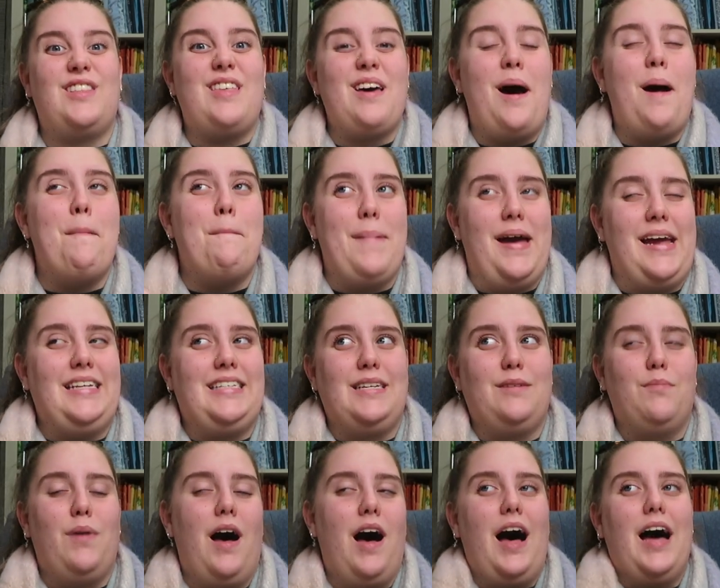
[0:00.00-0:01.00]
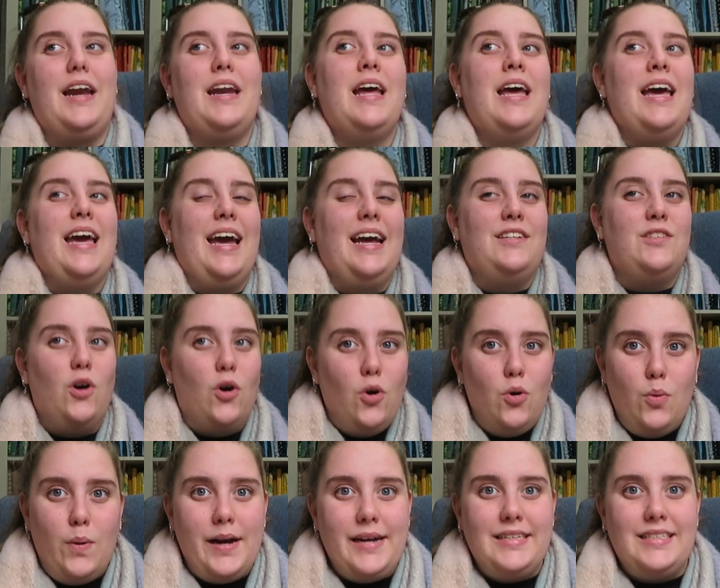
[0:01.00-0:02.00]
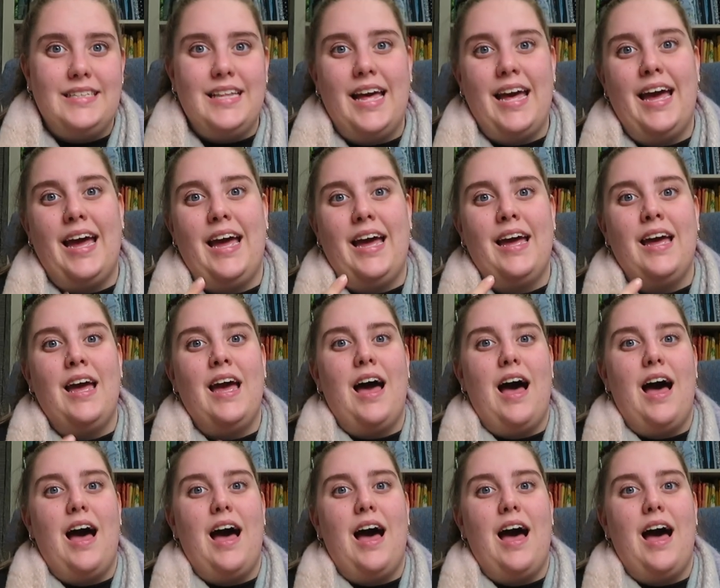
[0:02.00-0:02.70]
the amazing part. It's always there.